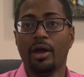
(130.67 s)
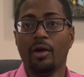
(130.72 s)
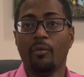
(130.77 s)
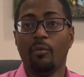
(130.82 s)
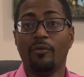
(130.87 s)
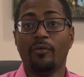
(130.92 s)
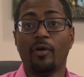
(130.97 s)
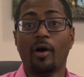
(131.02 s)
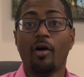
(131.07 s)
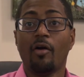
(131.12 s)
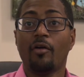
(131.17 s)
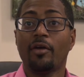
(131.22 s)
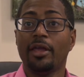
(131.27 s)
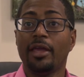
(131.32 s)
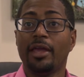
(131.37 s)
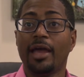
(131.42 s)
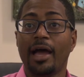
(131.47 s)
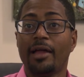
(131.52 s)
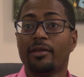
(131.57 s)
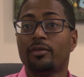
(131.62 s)
We've already
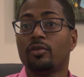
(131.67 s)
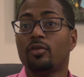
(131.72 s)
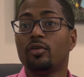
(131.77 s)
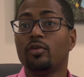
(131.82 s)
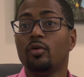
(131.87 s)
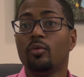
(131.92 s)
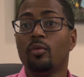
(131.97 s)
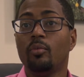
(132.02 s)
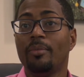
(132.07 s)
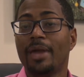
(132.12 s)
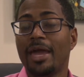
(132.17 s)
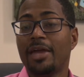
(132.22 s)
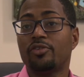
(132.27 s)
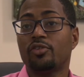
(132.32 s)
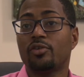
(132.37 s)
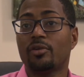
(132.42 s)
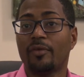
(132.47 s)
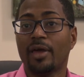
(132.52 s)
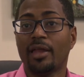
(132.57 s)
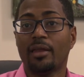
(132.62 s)
got 2 major
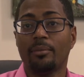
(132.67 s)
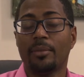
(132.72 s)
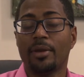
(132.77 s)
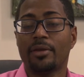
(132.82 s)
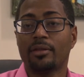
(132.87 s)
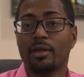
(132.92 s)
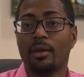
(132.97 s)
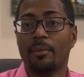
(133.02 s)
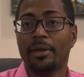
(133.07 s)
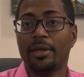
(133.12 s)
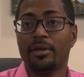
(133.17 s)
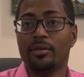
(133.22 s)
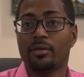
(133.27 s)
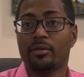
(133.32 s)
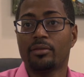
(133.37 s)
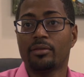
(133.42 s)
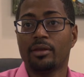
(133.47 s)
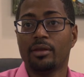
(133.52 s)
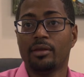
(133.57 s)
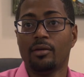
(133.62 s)
developments coming into the
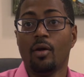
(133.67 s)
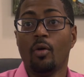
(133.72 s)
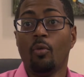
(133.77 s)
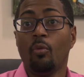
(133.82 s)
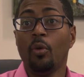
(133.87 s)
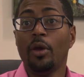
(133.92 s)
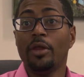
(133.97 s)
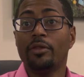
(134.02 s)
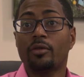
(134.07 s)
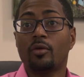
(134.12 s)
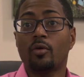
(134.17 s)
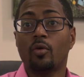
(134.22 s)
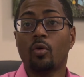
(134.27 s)
city with